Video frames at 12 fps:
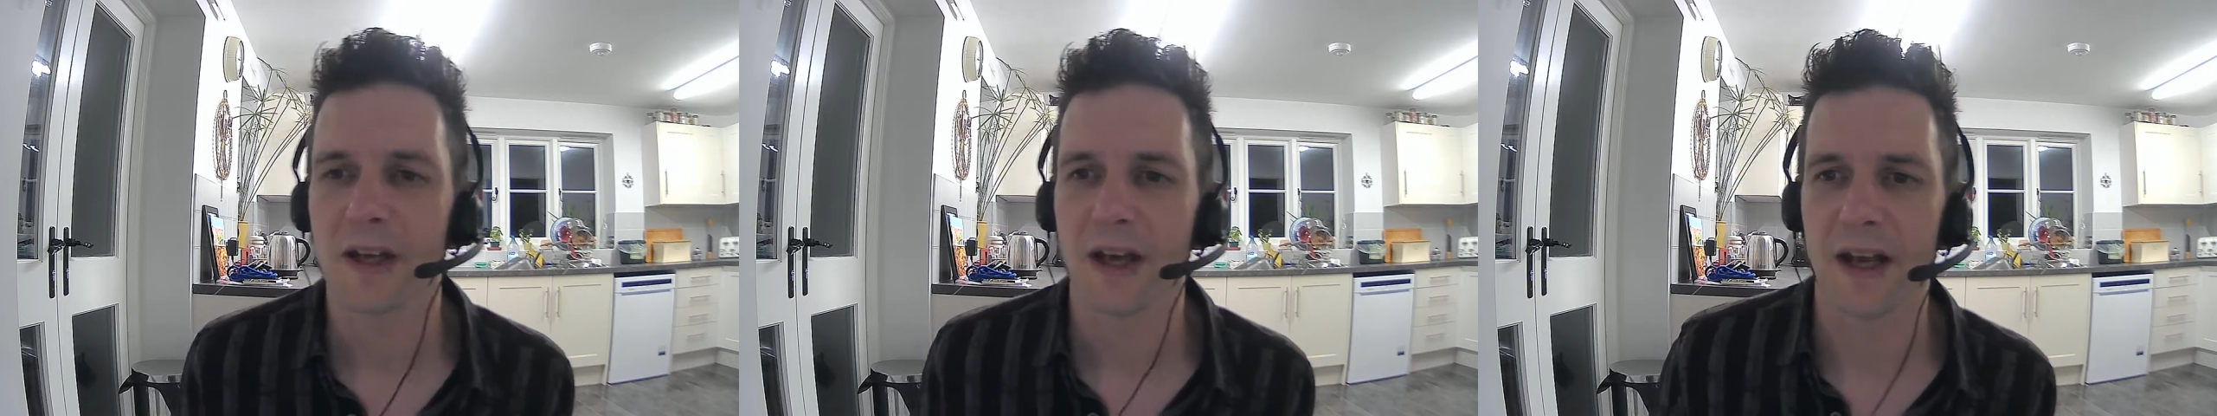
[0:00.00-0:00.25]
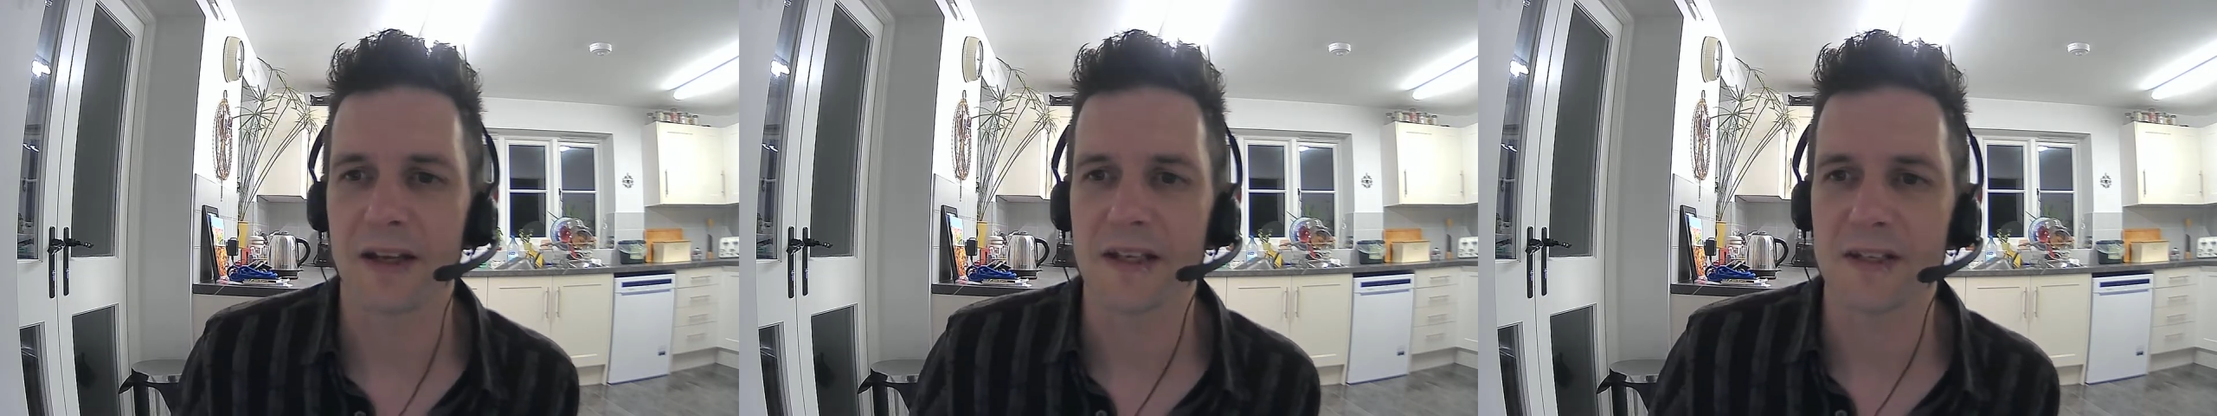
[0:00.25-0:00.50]

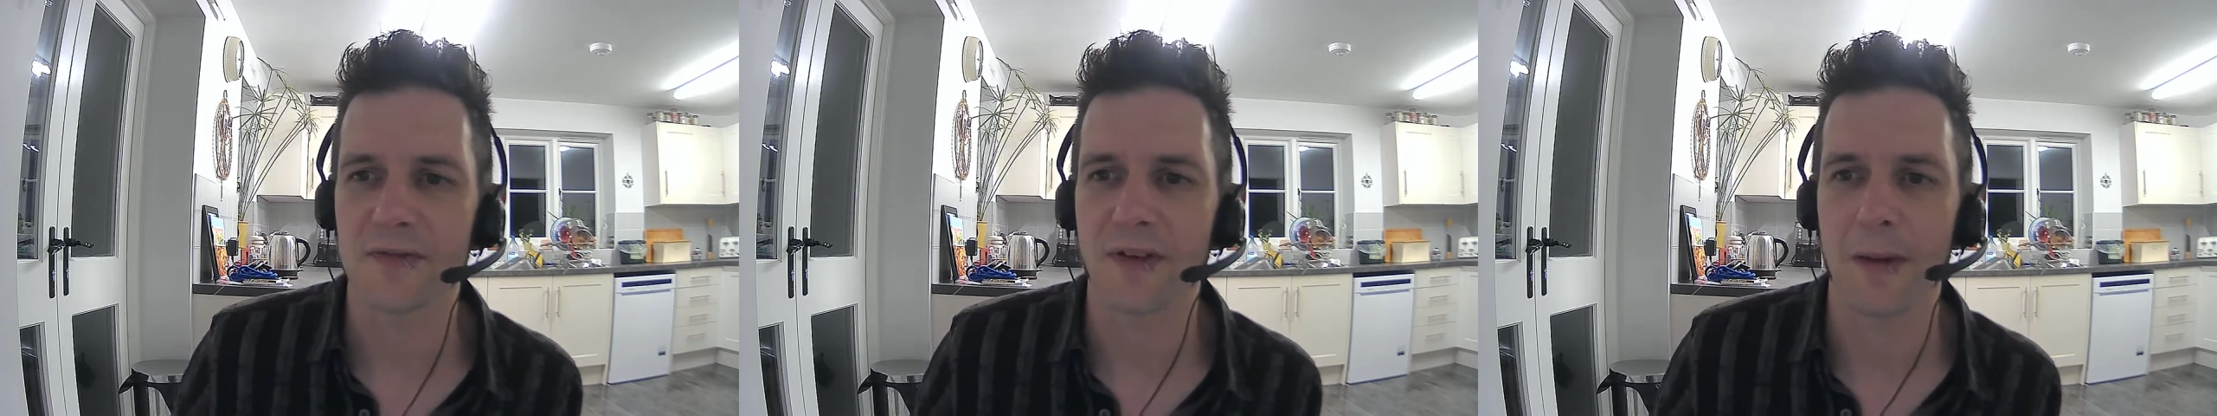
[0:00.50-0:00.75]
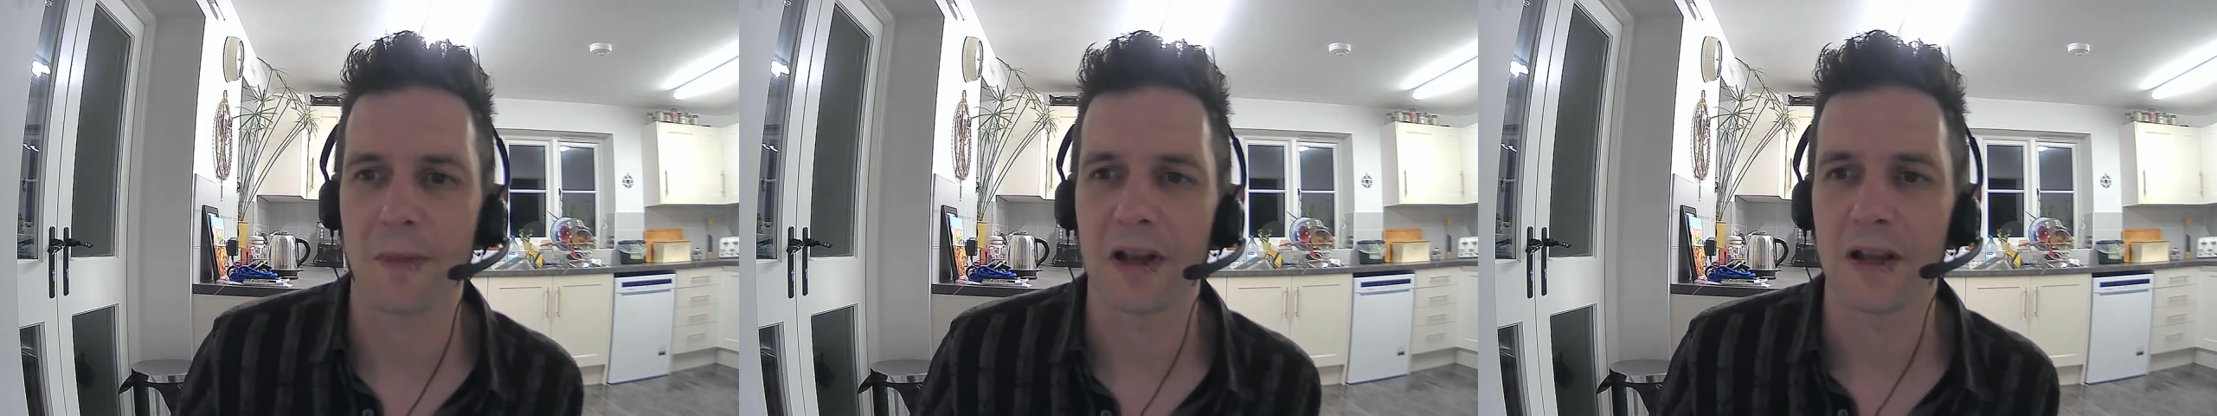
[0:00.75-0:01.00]
and his
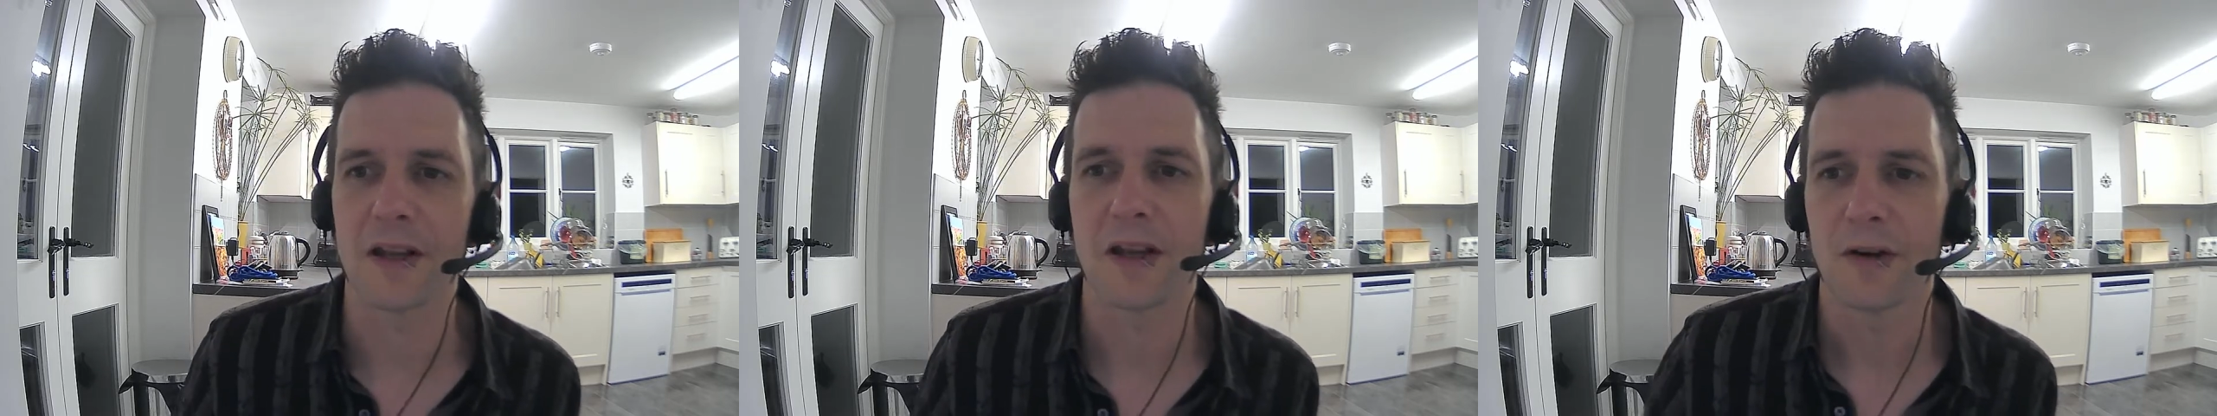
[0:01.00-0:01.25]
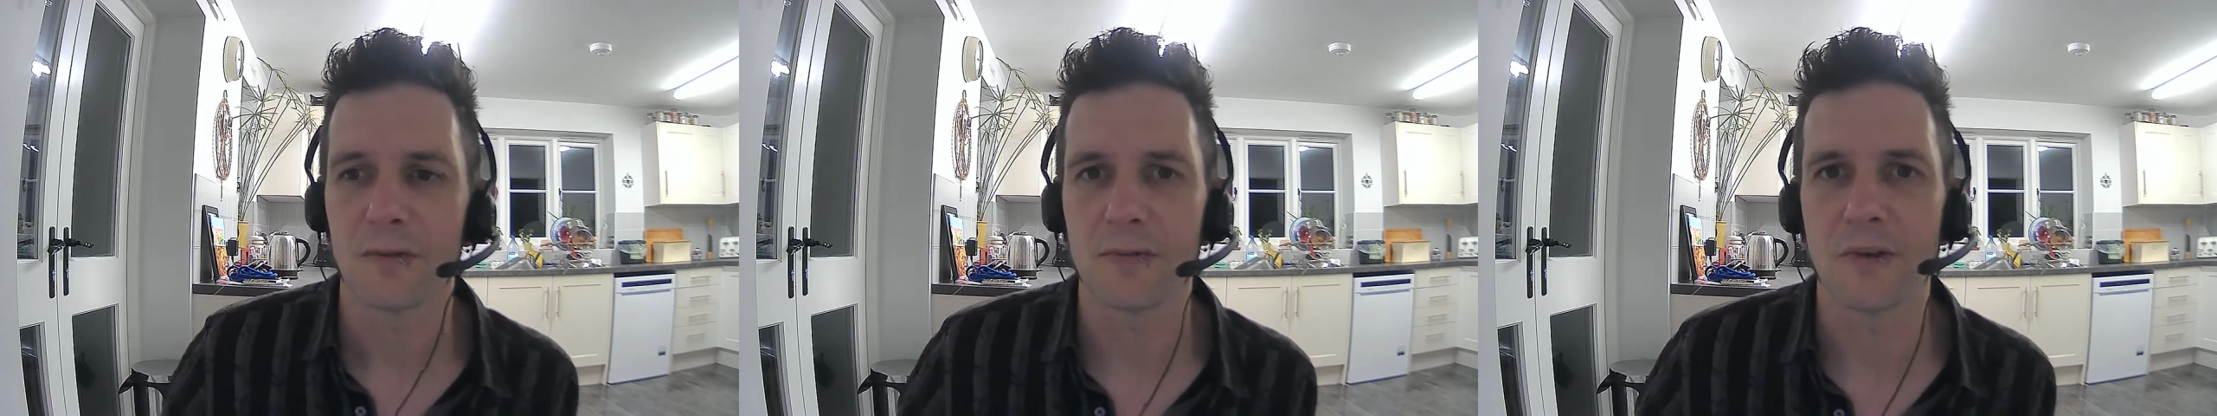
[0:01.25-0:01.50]
family
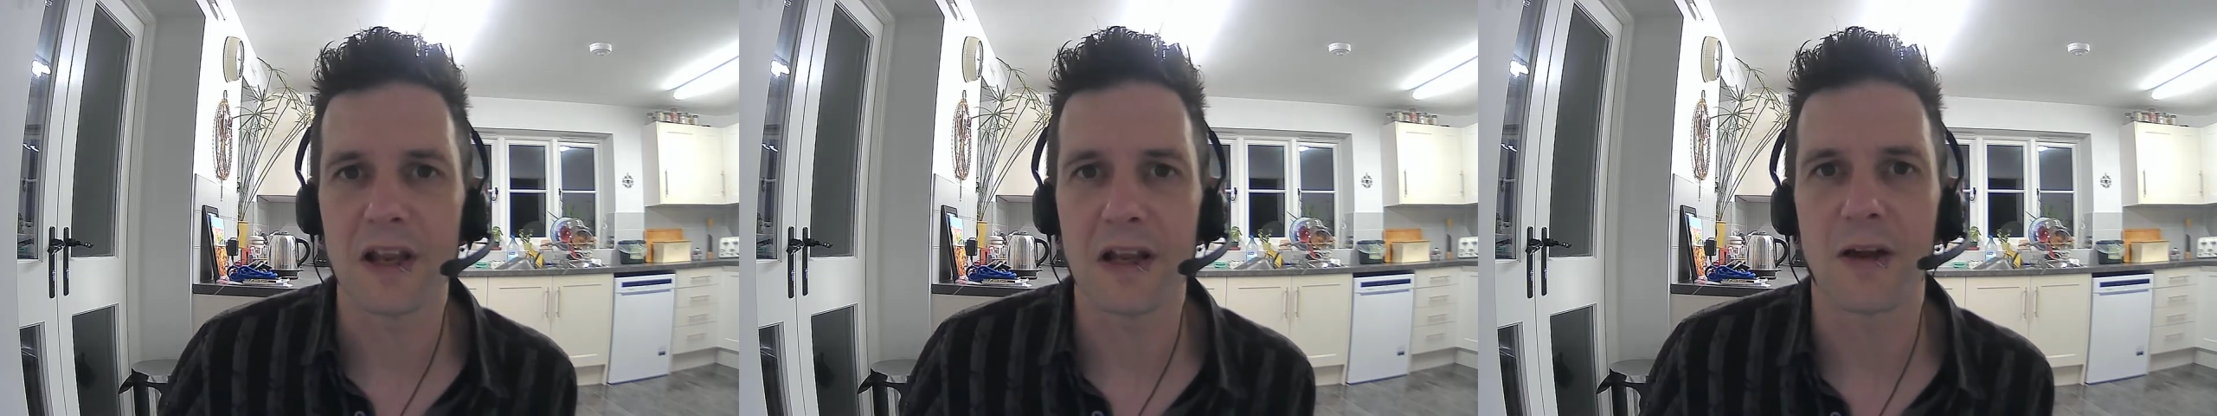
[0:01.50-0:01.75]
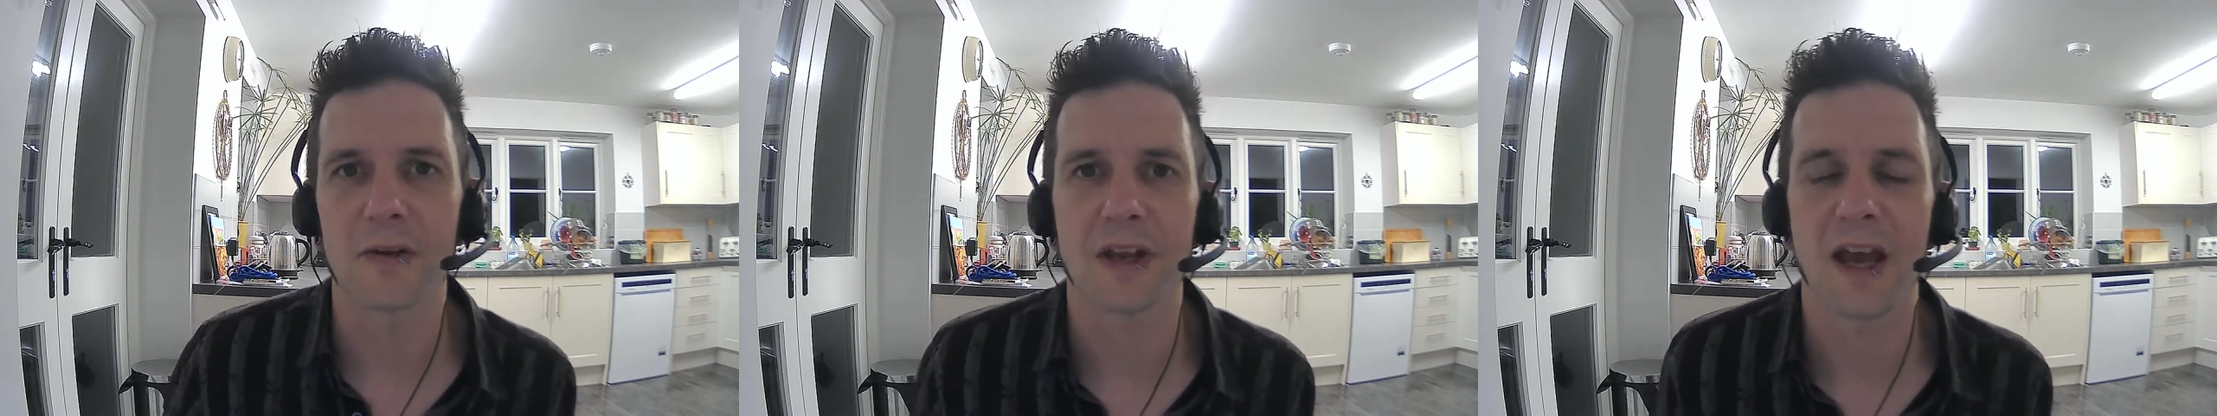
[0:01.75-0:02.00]

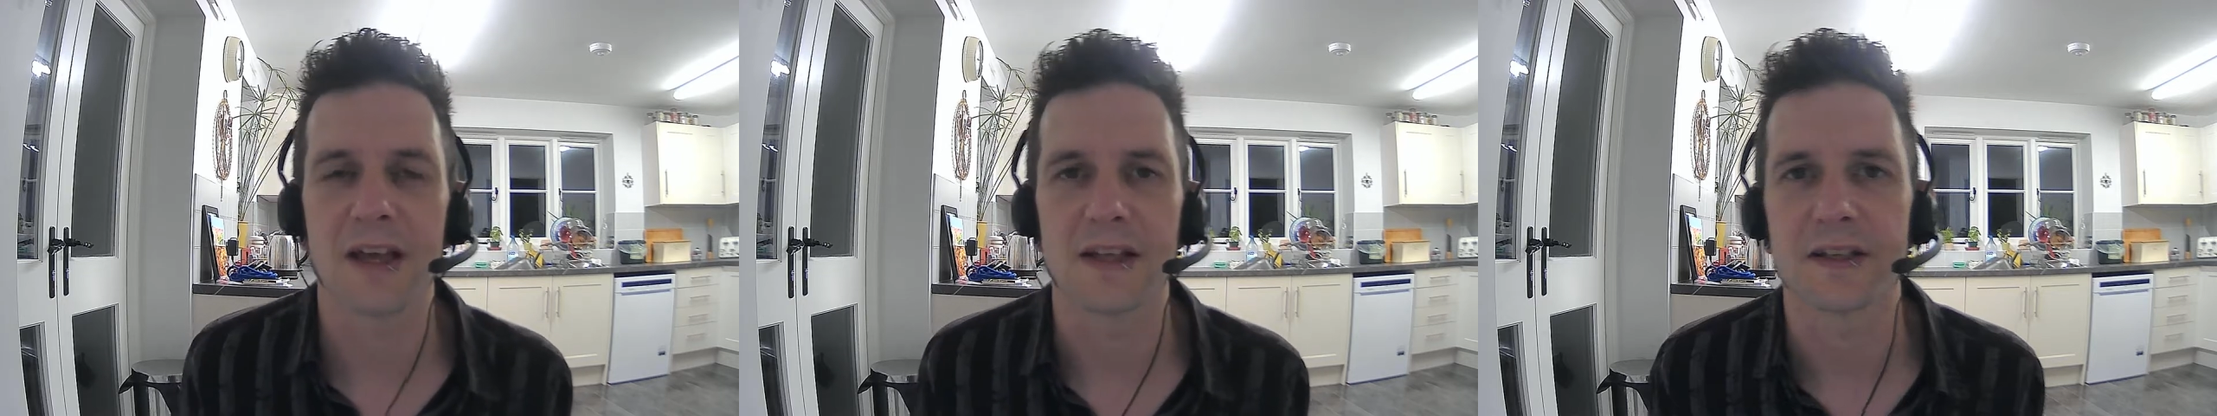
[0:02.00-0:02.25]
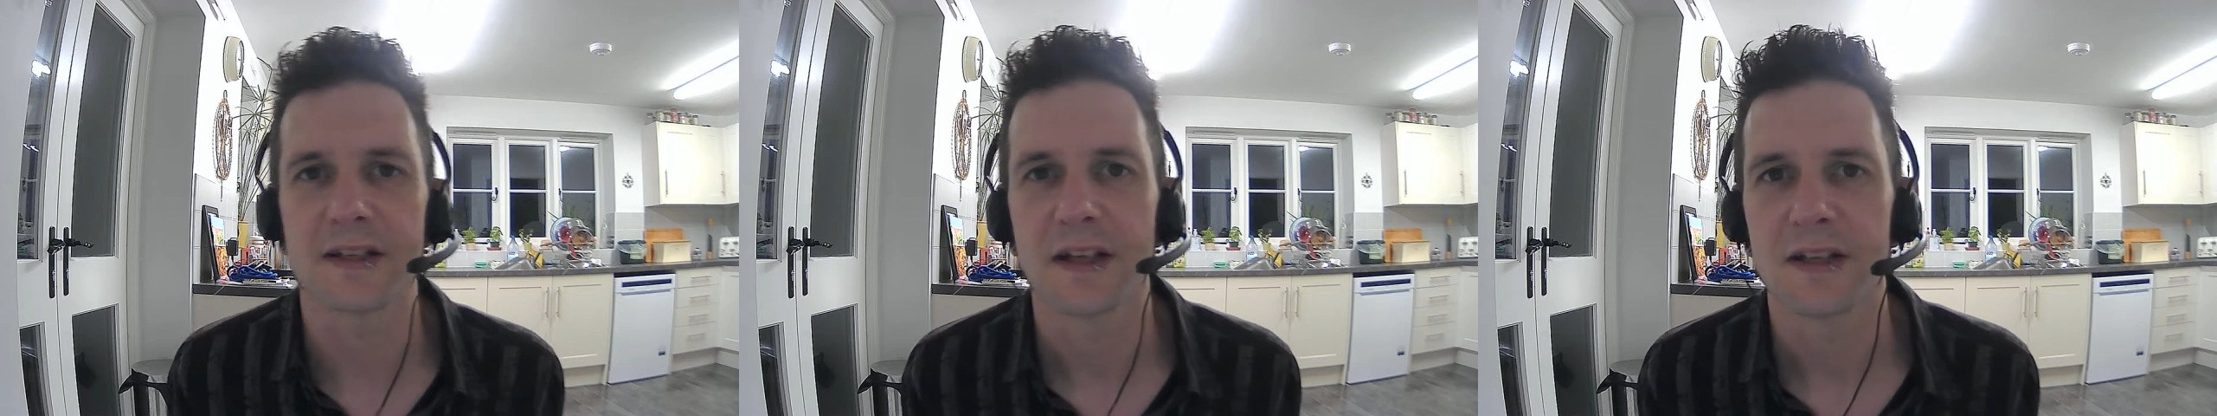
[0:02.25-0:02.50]
relocate